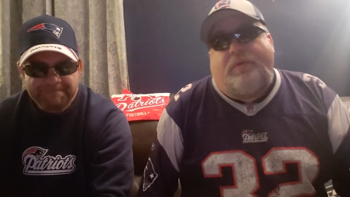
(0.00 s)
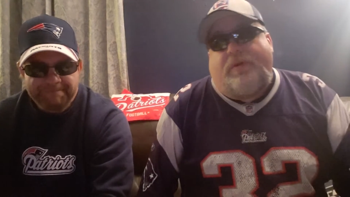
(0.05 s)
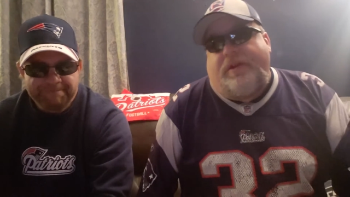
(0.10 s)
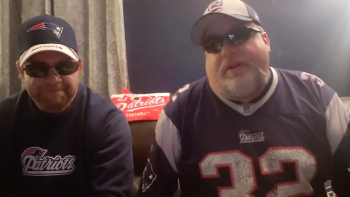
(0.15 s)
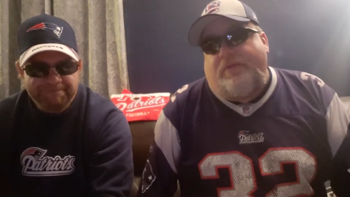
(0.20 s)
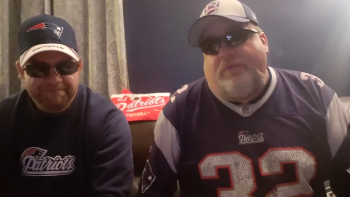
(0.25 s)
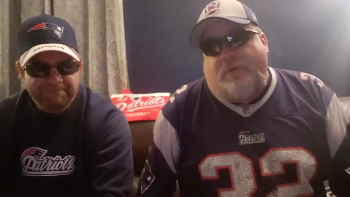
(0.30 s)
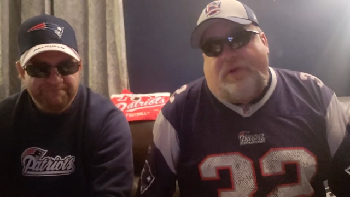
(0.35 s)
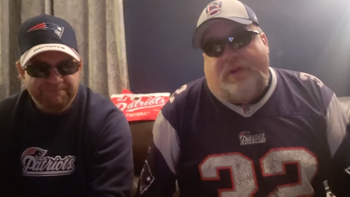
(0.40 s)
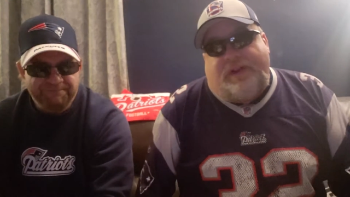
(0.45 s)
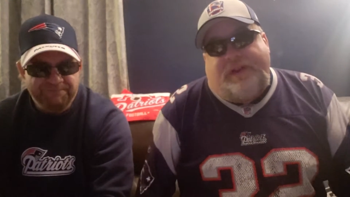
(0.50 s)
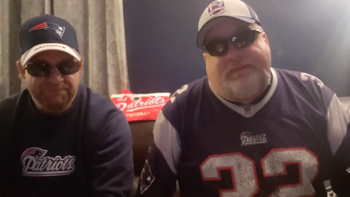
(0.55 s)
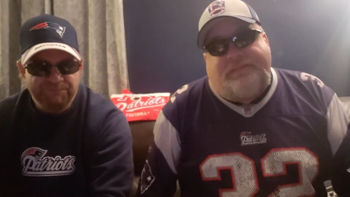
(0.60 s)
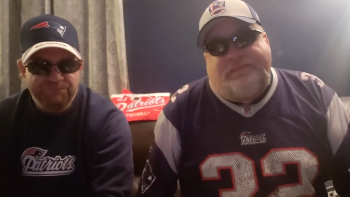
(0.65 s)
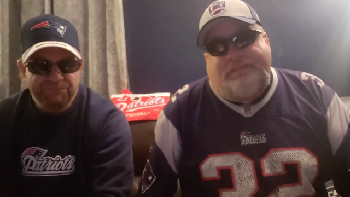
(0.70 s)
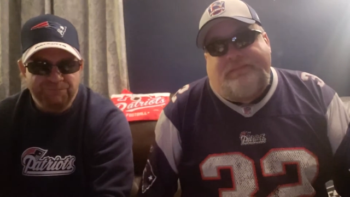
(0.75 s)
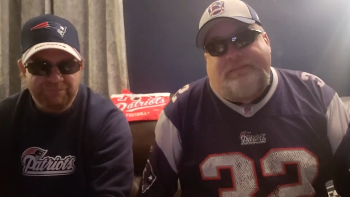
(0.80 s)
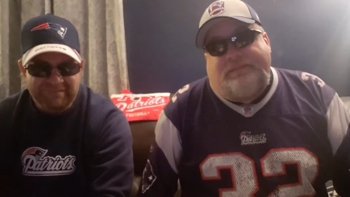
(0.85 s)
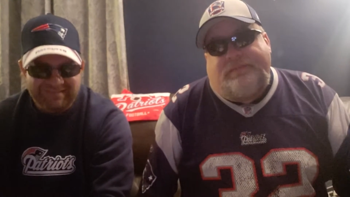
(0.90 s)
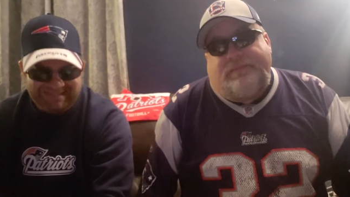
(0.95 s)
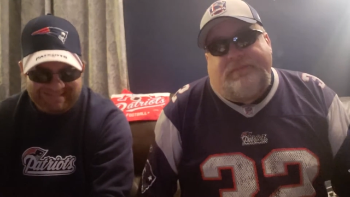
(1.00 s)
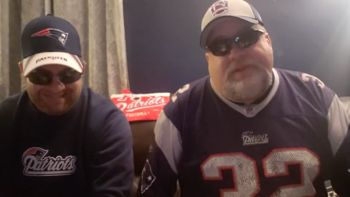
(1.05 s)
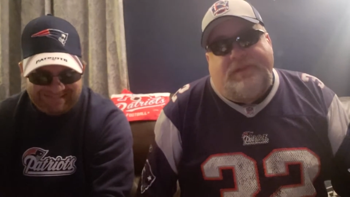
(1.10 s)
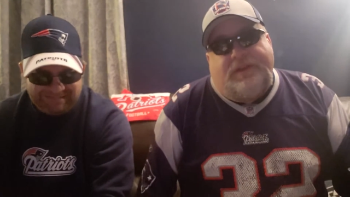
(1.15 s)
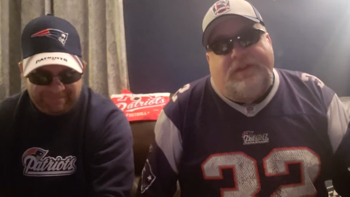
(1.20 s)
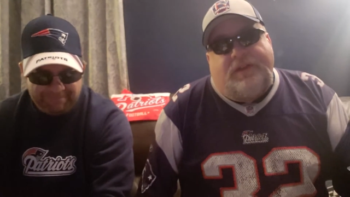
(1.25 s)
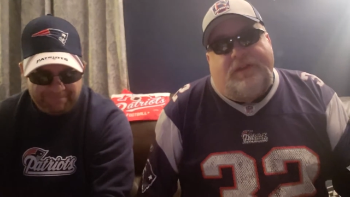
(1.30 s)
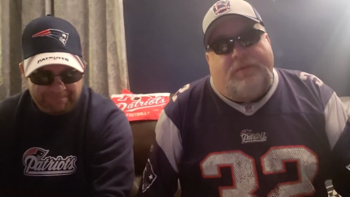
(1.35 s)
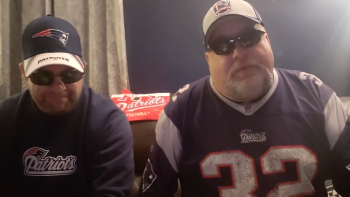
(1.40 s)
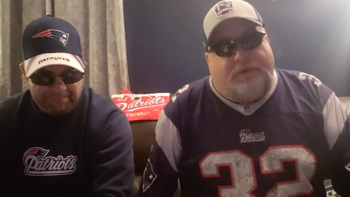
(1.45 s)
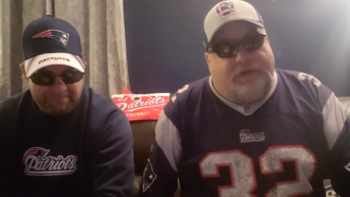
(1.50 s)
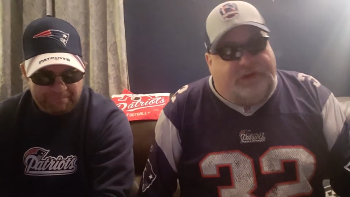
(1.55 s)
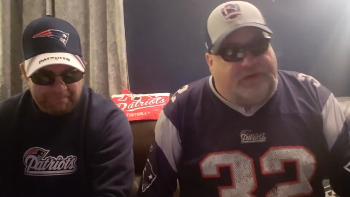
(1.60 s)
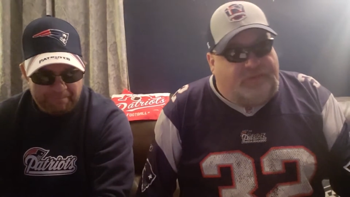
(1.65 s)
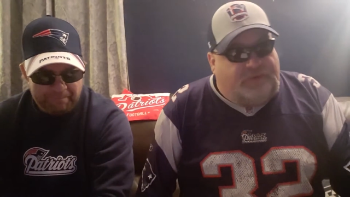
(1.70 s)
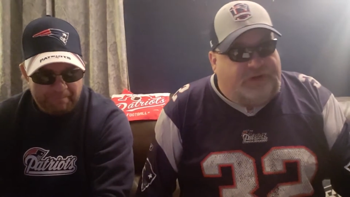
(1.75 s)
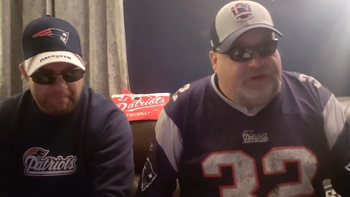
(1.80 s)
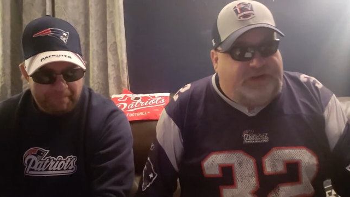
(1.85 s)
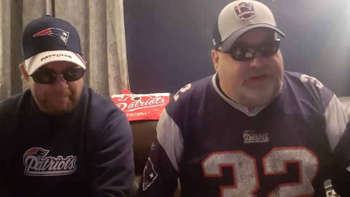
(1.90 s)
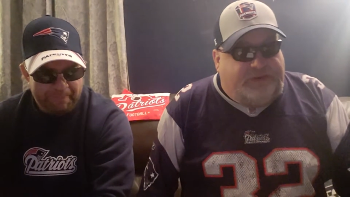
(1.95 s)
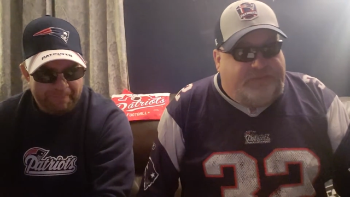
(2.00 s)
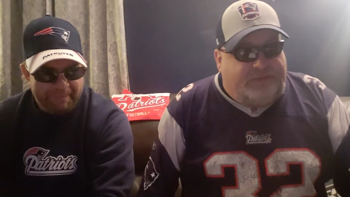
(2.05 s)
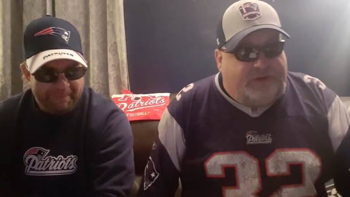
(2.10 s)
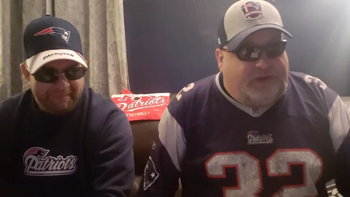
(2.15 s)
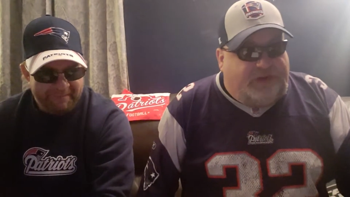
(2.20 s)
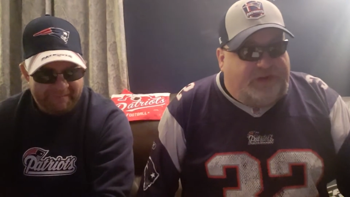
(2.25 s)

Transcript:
Speaker 1: one and one. Yeah. One on one coming